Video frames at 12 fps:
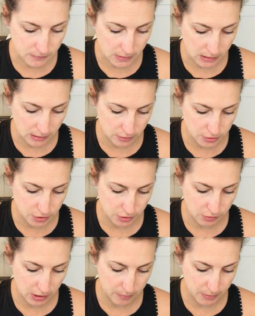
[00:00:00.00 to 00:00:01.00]
and I'll show you
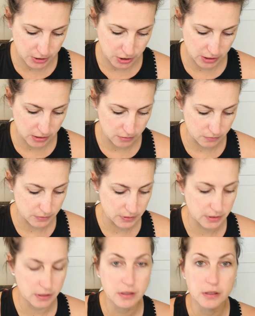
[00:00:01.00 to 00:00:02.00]
how much I use.
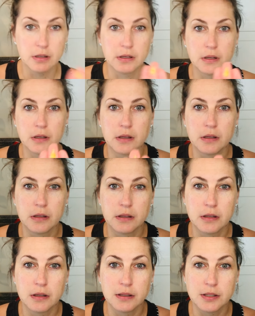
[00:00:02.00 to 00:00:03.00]

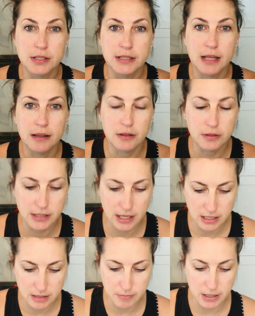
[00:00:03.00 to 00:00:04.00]
Just that little
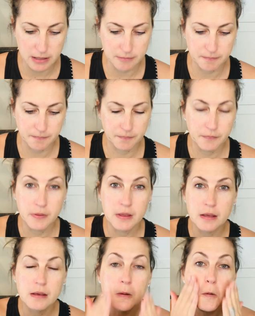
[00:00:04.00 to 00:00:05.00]
tiny bit,
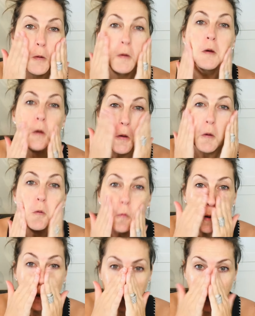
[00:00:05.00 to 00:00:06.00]

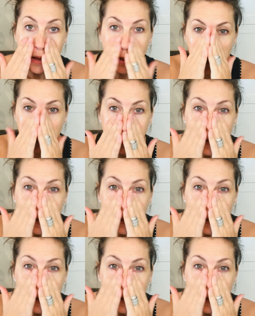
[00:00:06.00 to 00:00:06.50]
one pump,